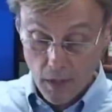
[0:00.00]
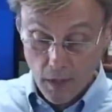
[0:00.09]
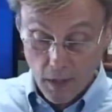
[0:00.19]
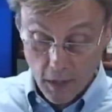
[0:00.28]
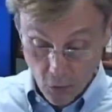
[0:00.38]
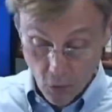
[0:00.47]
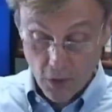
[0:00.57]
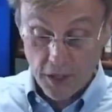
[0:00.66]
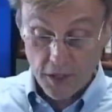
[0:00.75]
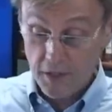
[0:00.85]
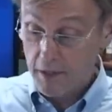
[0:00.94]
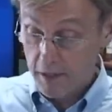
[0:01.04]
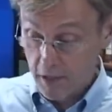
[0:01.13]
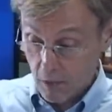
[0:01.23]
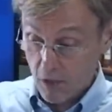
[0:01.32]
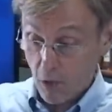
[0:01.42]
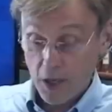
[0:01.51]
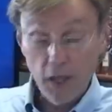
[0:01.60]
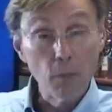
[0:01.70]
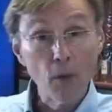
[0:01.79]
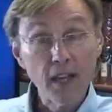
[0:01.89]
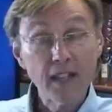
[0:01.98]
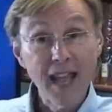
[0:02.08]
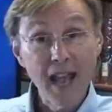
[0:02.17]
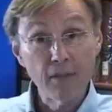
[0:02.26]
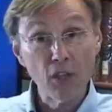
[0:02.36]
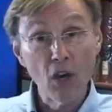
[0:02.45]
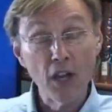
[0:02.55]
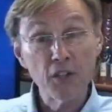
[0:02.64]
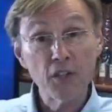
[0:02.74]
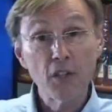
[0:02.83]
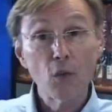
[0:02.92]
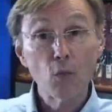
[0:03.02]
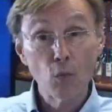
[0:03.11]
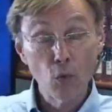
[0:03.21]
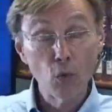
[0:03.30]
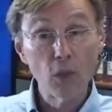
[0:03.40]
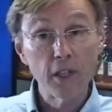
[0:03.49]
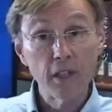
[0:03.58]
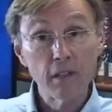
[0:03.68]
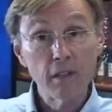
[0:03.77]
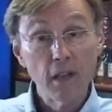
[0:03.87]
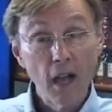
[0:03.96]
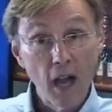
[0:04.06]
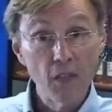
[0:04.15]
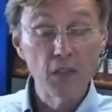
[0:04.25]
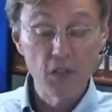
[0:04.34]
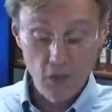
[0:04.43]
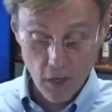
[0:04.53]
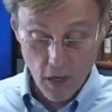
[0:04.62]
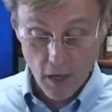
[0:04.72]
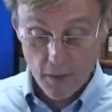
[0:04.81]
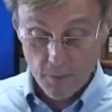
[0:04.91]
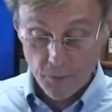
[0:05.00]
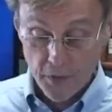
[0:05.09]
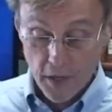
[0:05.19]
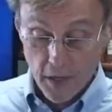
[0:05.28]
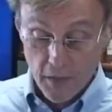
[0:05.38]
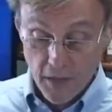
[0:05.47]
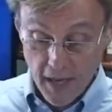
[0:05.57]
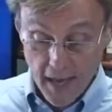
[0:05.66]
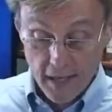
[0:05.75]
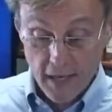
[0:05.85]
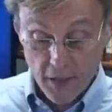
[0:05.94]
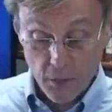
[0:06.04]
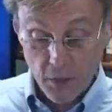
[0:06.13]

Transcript: According to, you know, according to Brett Kavanaugh's ruling on this law. They had another one.